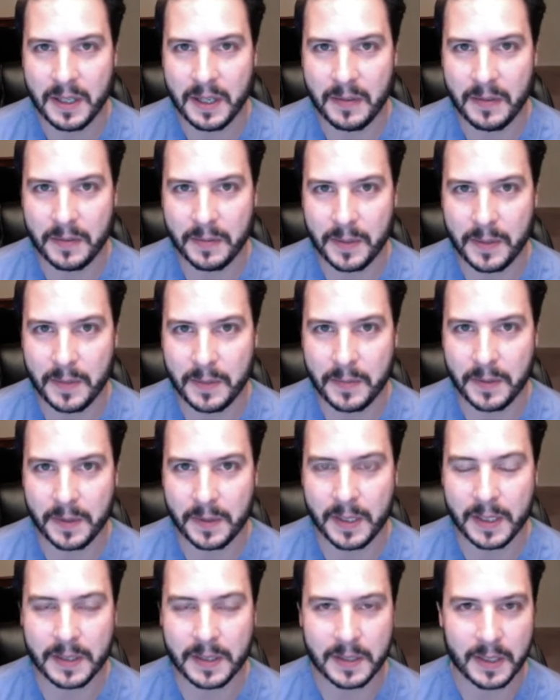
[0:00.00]
for people
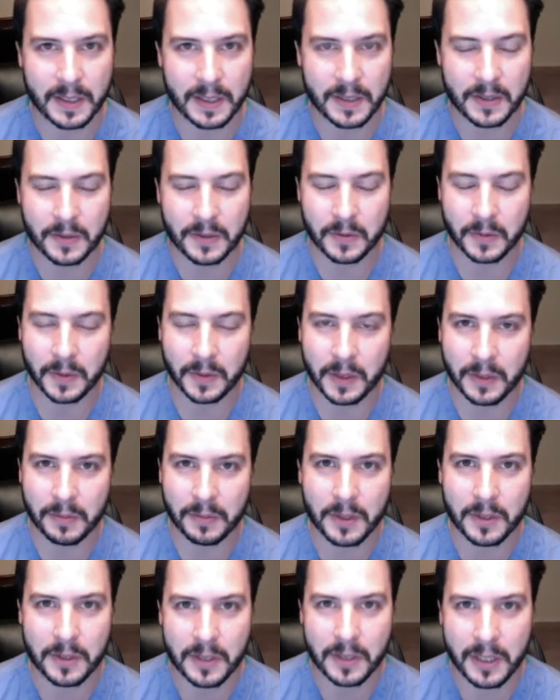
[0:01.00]
that just really
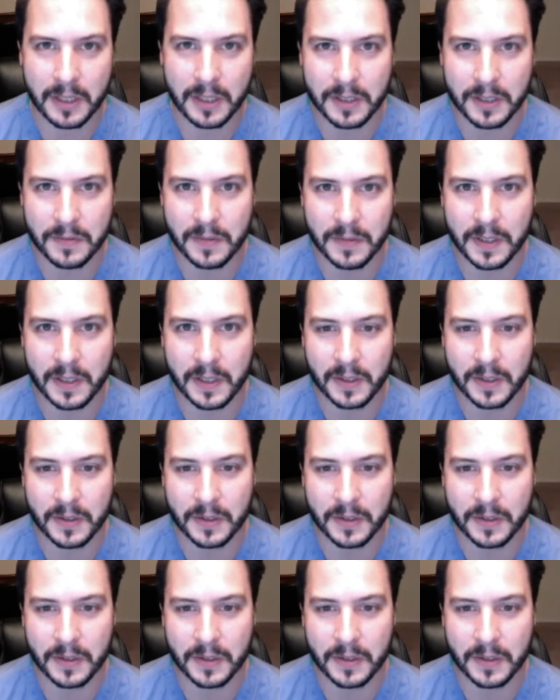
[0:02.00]
appreciate these videos.